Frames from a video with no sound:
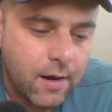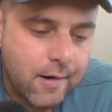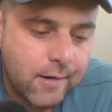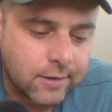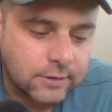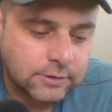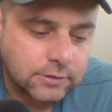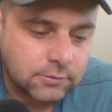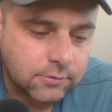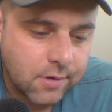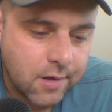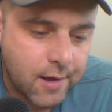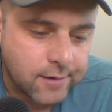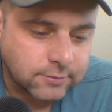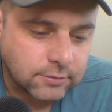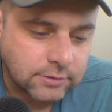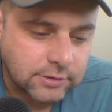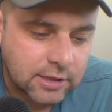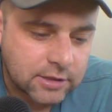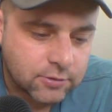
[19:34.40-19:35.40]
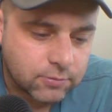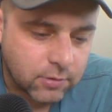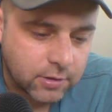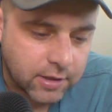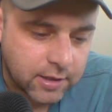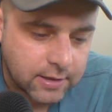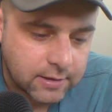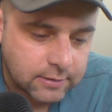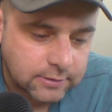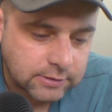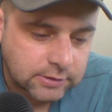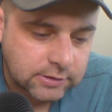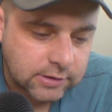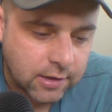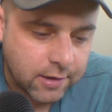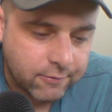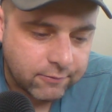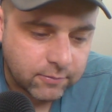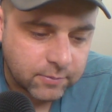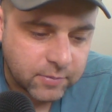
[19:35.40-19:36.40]
Alright, next one here is
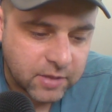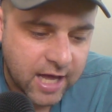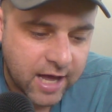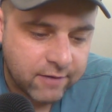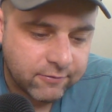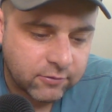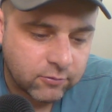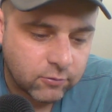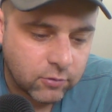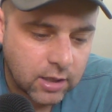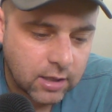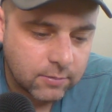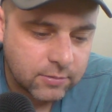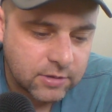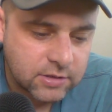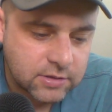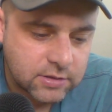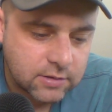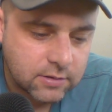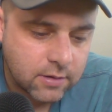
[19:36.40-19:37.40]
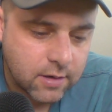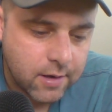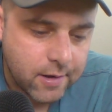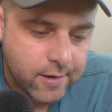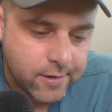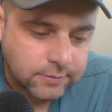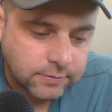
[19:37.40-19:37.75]
uh, from Gavin Robinson.